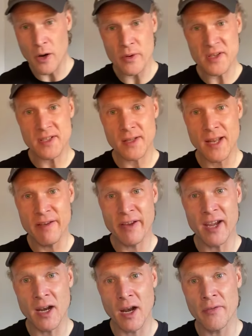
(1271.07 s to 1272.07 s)
was
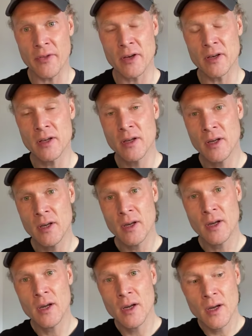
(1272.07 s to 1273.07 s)
living in London,
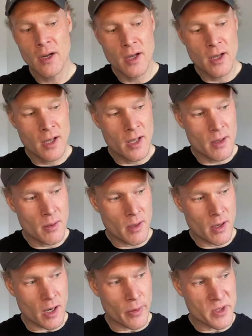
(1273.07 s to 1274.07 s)

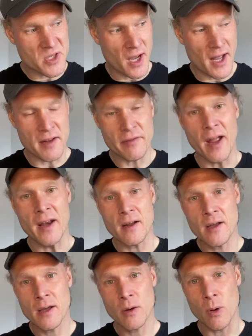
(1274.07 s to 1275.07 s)
I was at an event
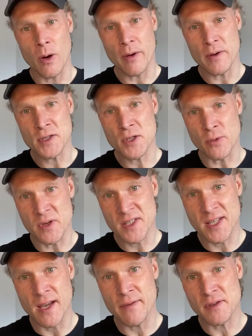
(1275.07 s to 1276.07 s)
where I was to
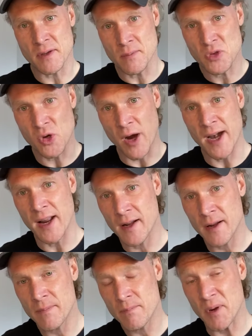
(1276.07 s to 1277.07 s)
receive some training.
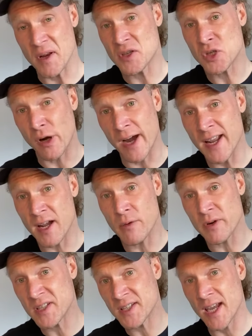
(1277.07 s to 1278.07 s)
But the training I
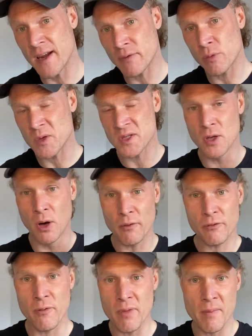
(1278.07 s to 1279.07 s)
received was not
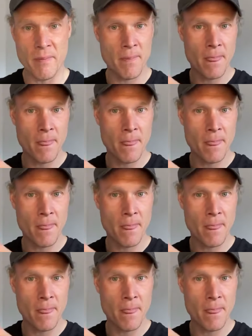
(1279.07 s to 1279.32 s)
from the